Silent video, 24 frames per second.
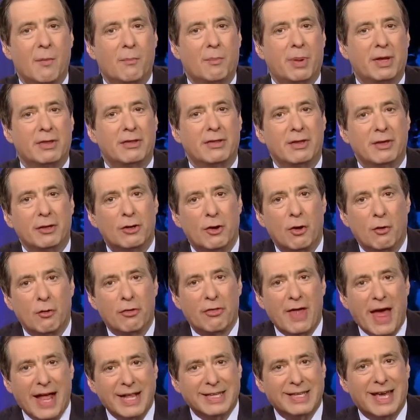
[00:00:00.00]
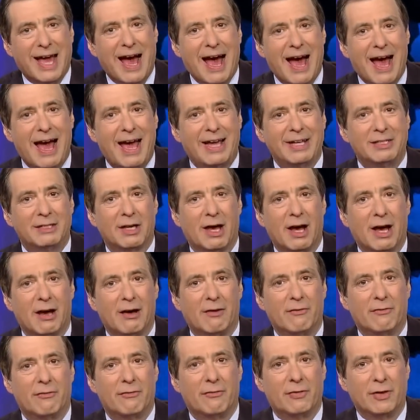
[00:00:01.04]
But, that kind
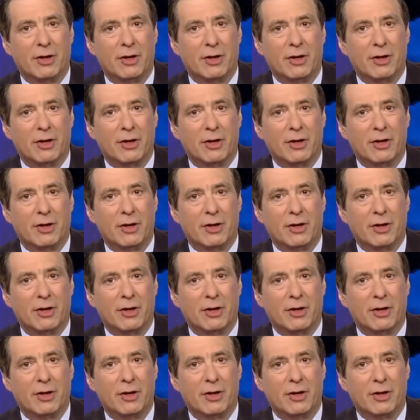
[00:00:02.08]
of,